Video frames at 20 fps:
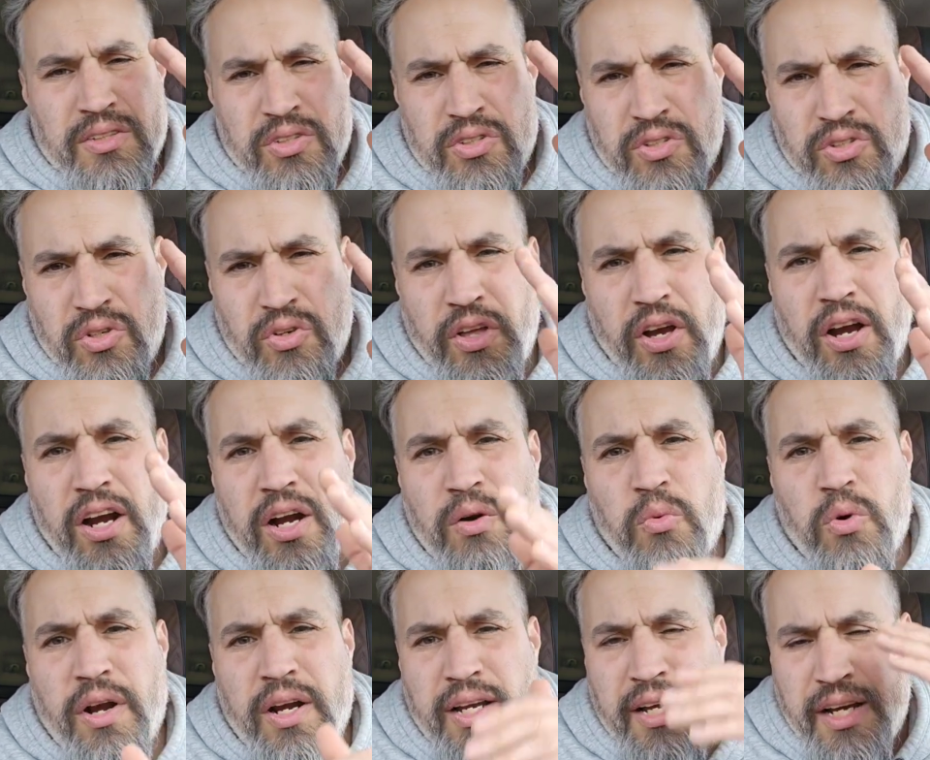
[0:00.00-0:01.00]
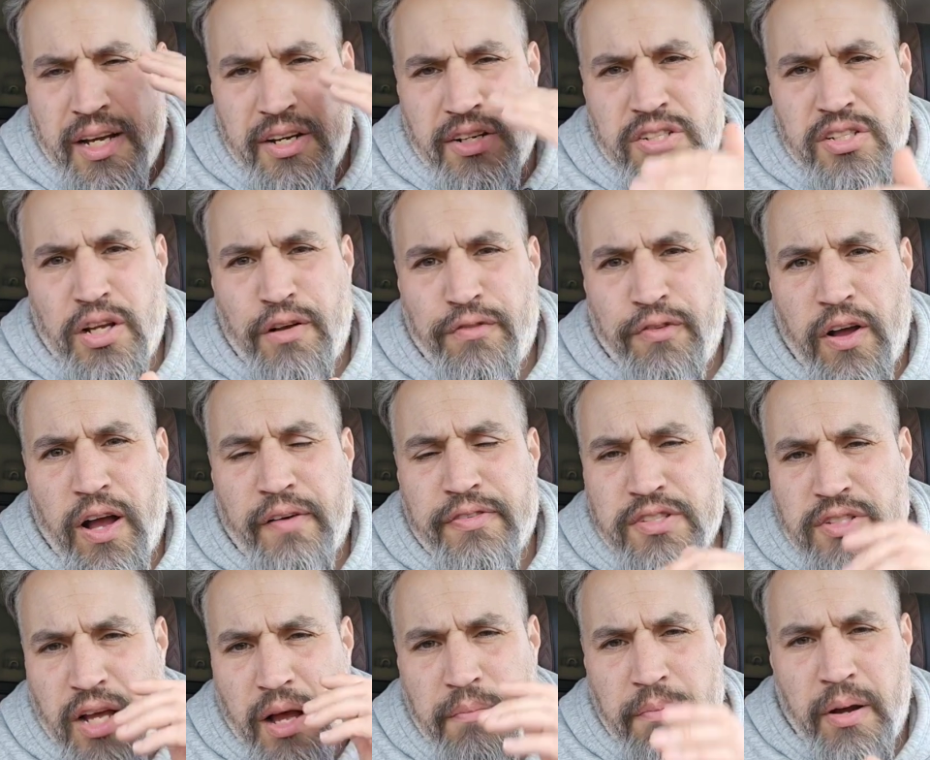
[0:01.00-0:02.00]
do the hard work, cut yourself off,
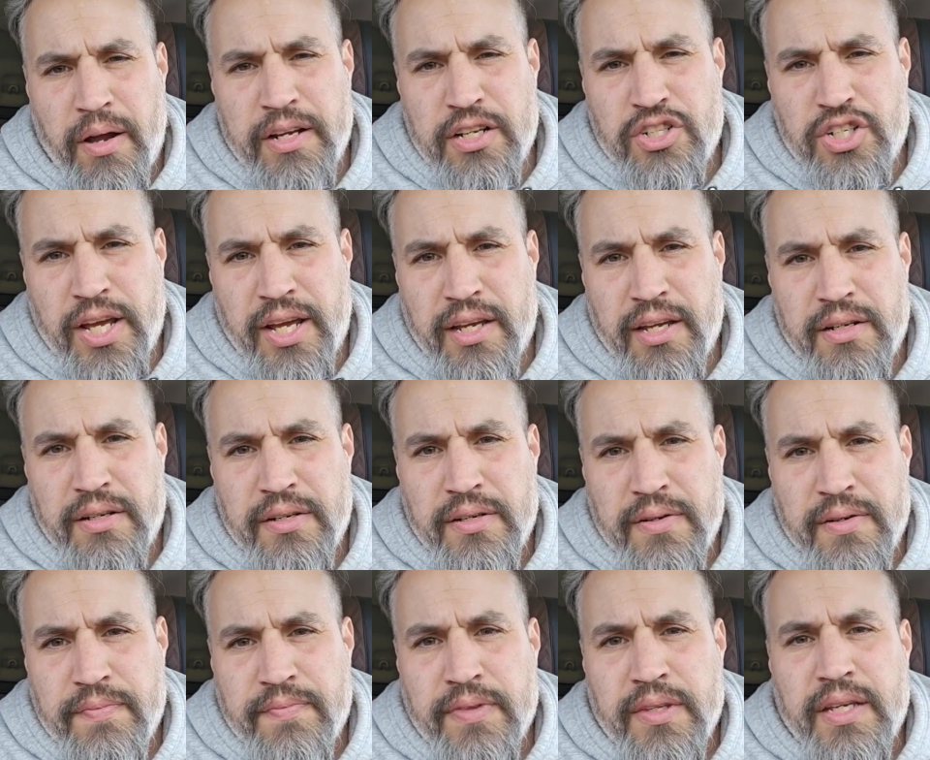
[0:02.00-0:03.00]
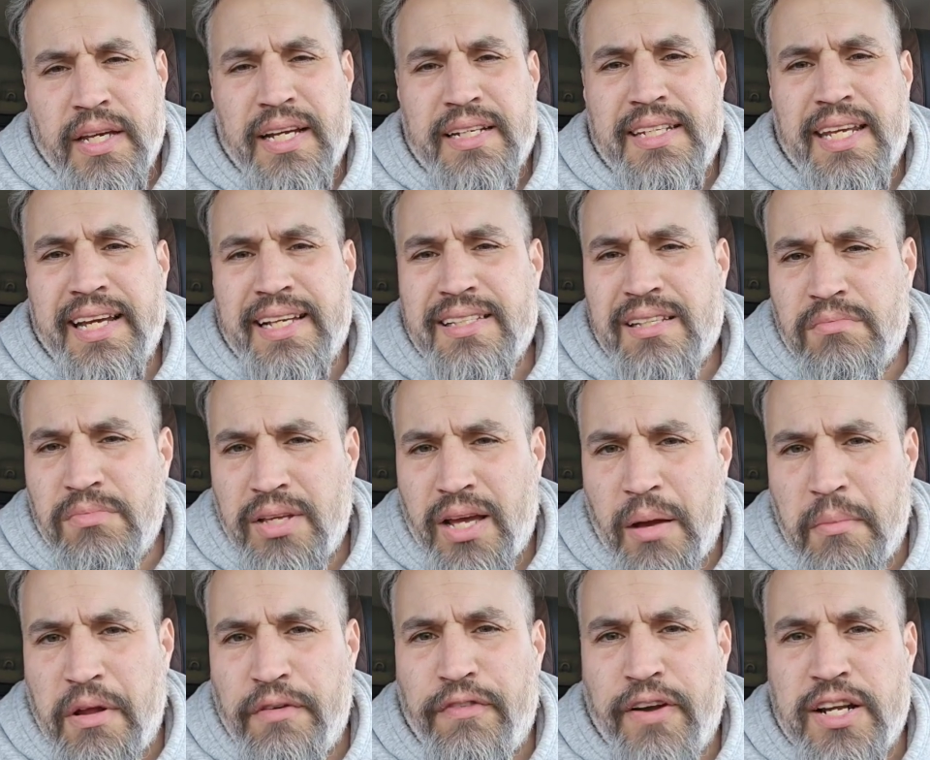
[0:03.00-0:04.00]
stop body checking. It takes some
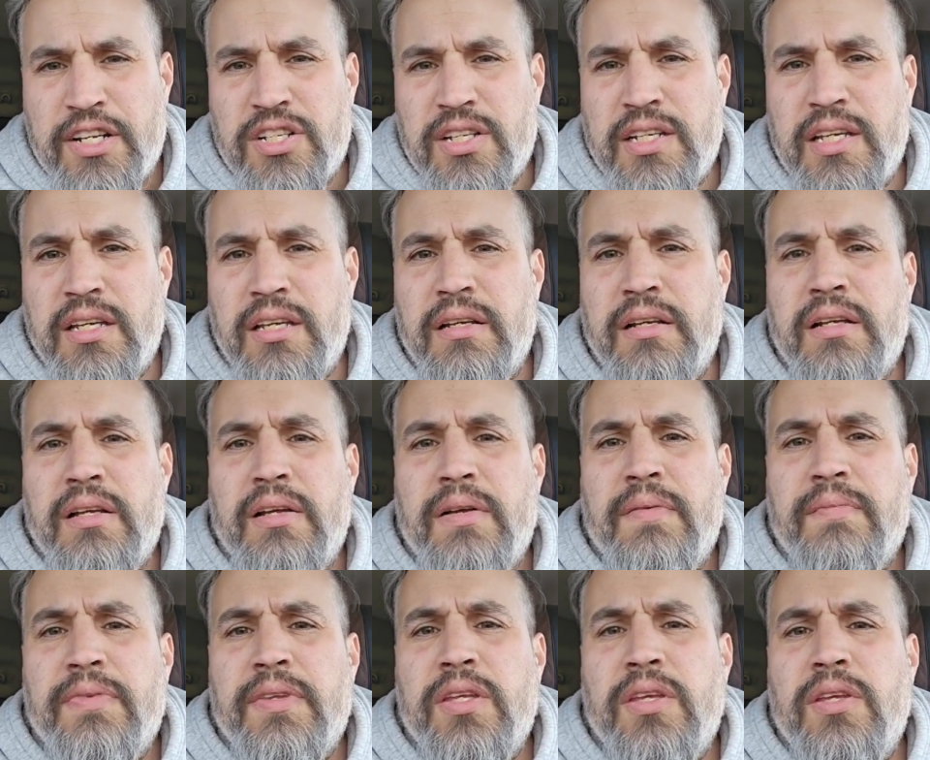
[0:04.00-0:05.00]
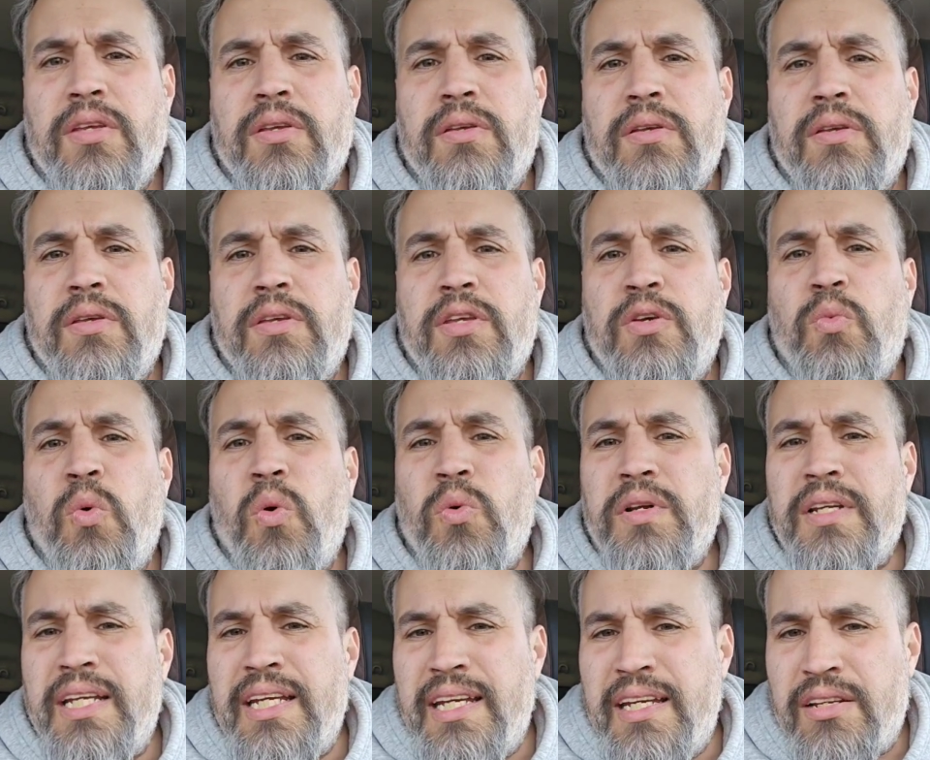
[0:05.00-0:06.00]
time and eventually you won't
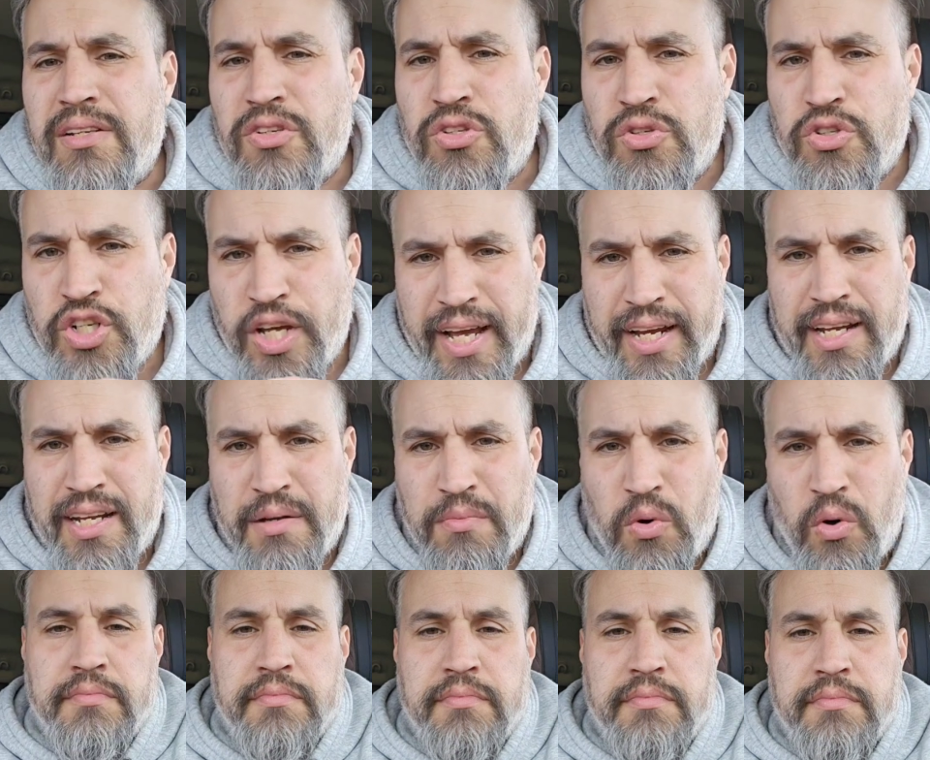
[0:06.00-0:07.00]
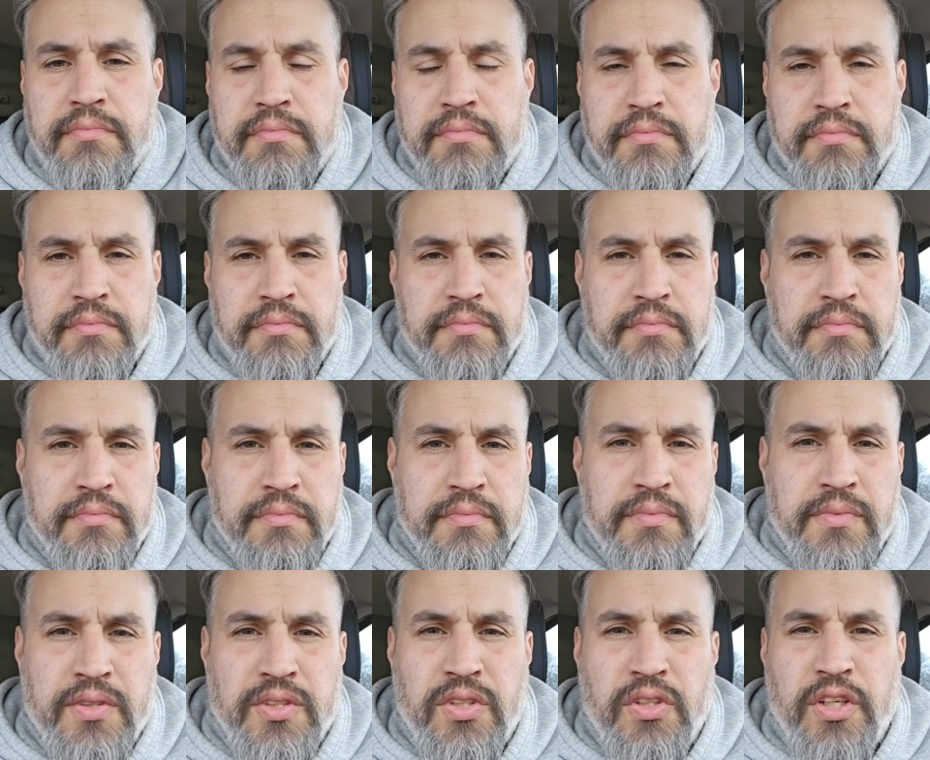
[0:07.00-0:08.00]
need to check anymore.
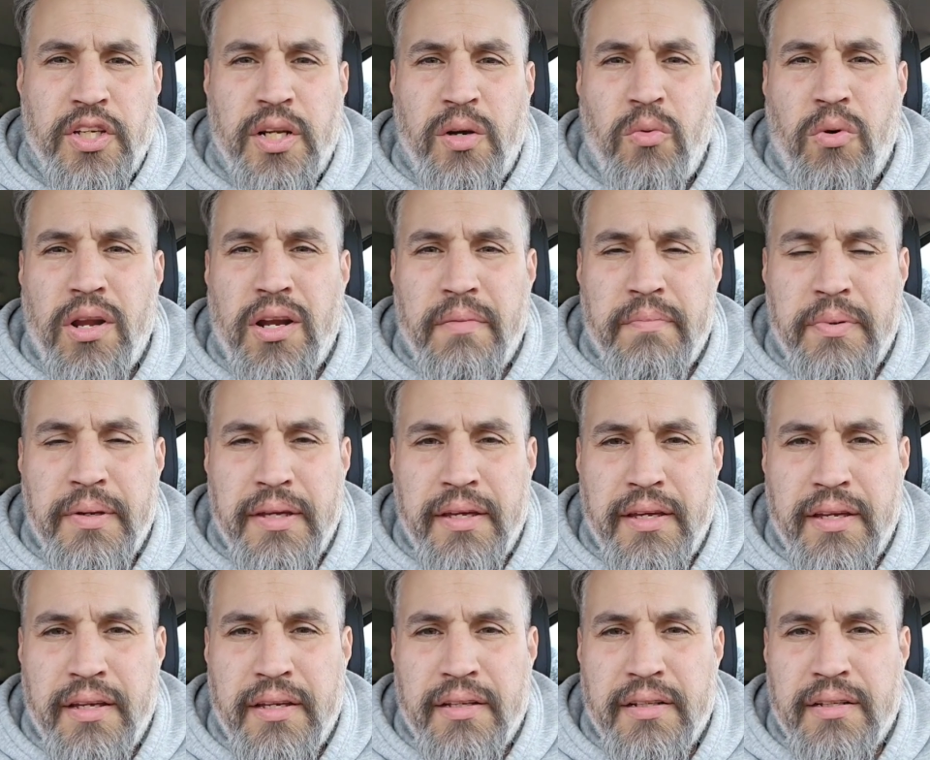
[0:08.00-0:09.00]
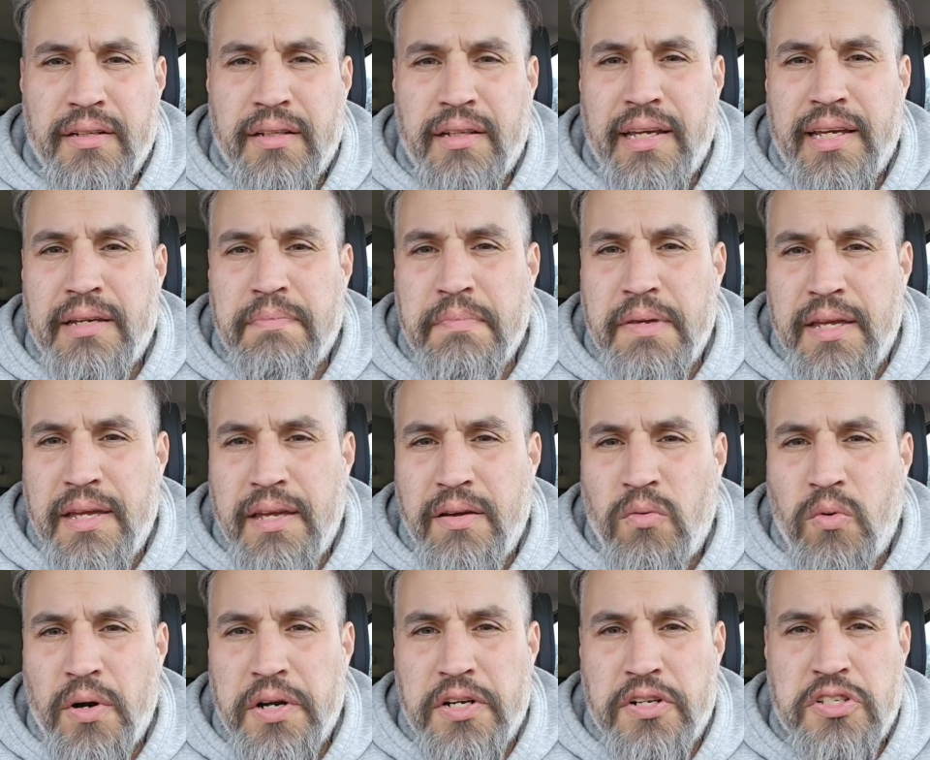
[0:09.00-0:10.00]
So you don't want to be like me
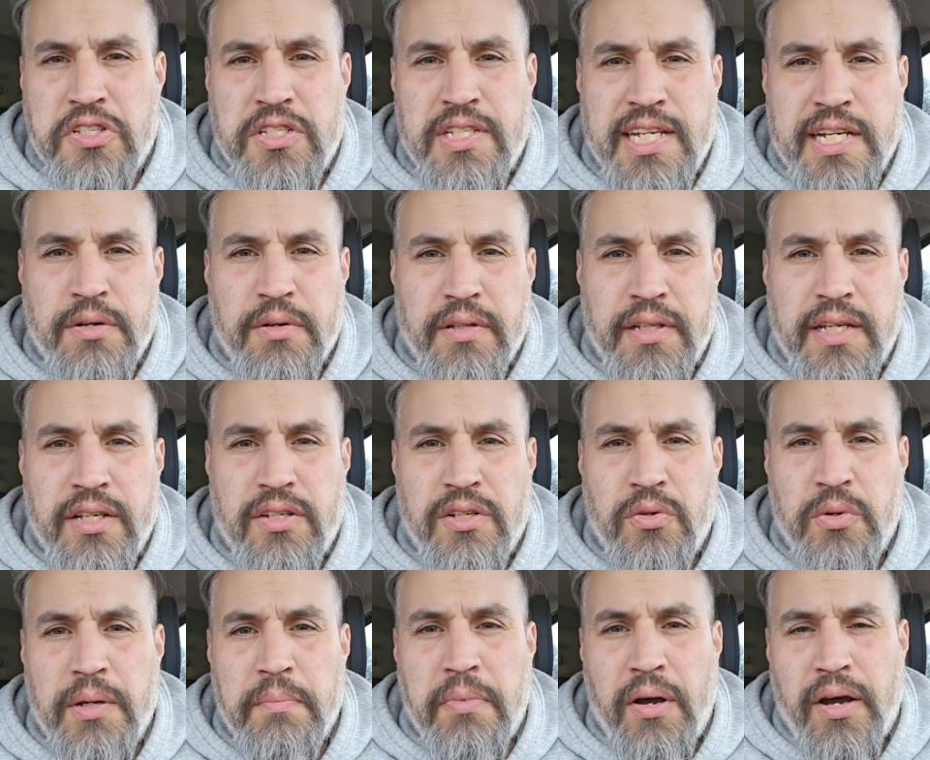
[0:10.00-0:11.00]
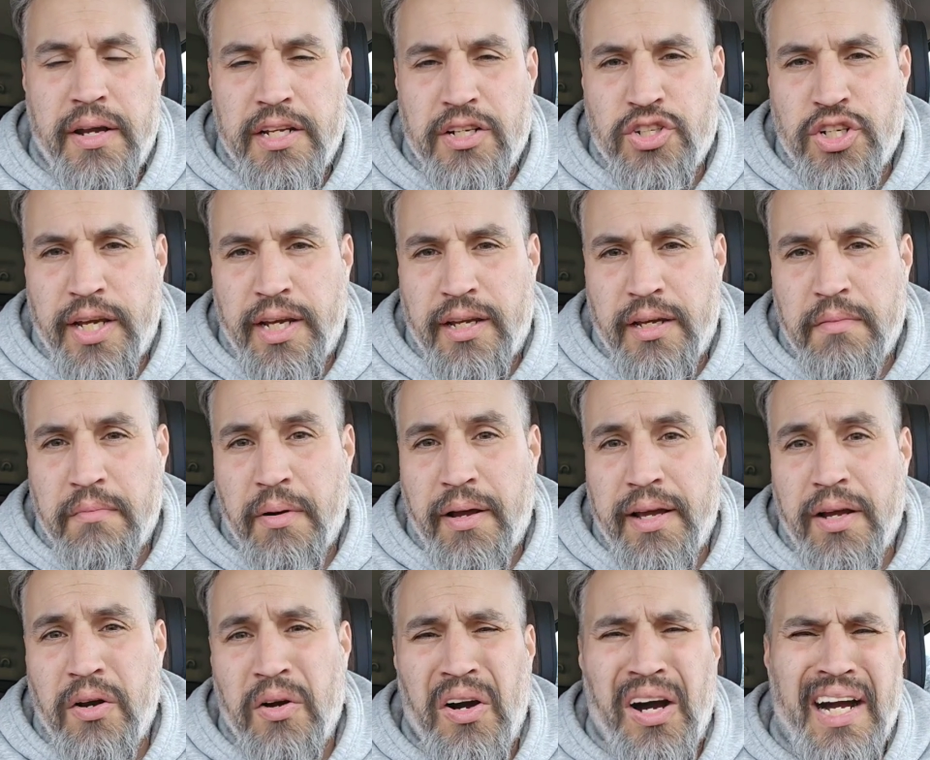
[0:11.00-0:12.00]
where you're secretly doing body checking
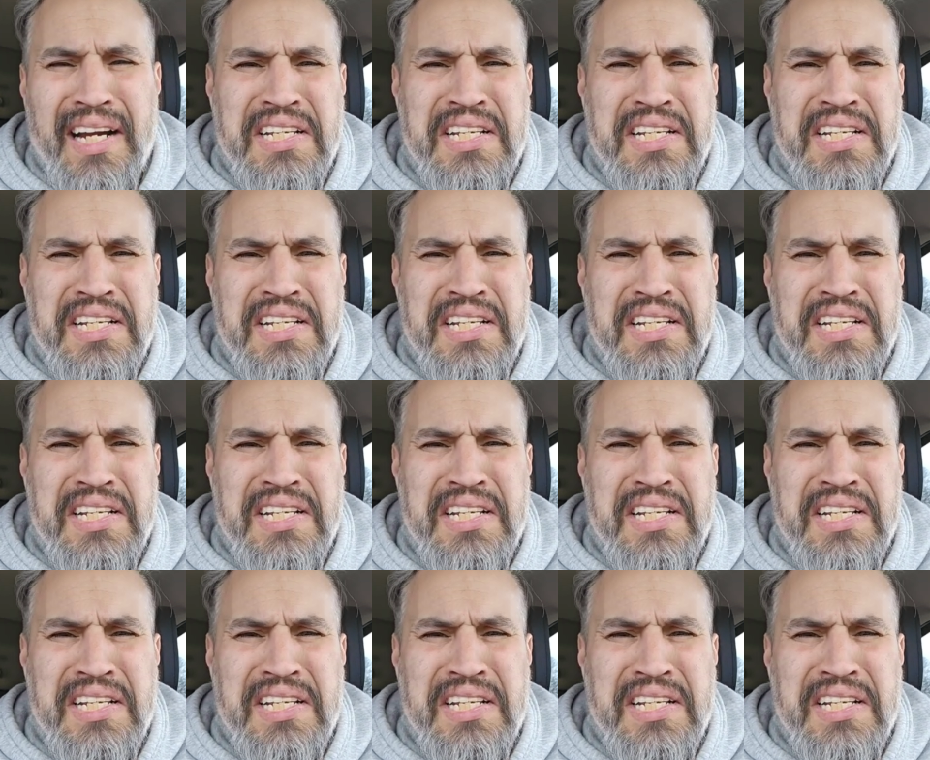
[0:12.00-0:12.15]
by going, oh, I